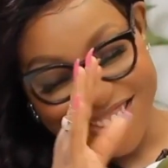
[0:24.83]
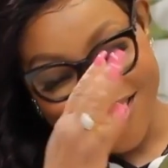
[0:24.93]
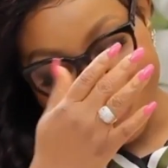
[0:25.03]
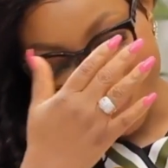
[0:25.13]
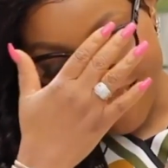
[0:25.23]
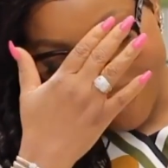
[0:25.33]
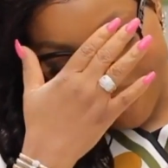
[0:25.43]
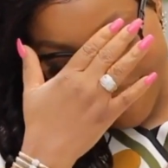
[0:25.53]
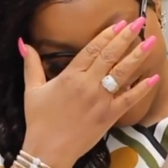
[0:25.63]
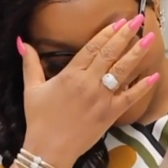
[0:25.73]
oh my
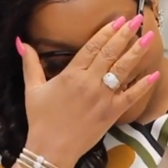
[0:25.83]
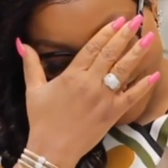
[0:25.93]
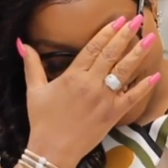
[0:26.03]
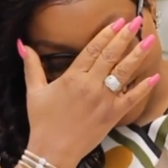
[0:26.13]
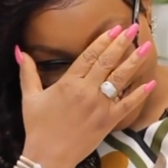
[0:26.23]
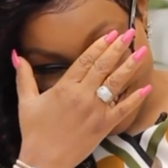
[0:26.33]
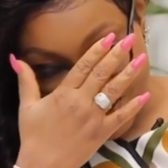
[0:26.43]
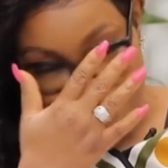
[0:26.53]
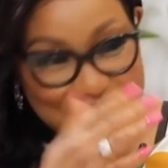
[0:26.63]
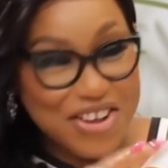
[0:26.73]
goodness, Chude.
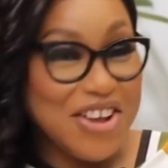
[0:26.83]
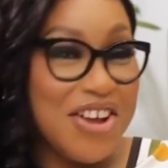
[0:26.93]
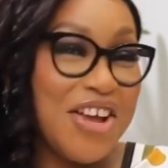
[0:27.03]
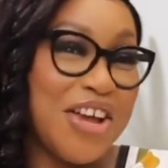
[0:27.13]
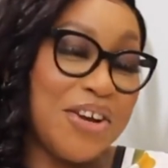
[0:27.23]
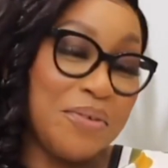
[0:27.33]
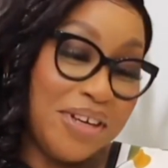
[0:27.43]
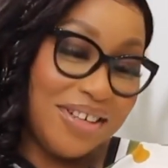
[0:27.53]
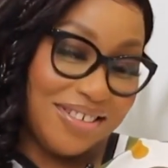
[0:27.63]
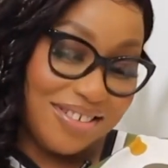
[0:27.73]

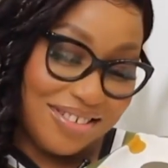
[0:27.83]
Anyway,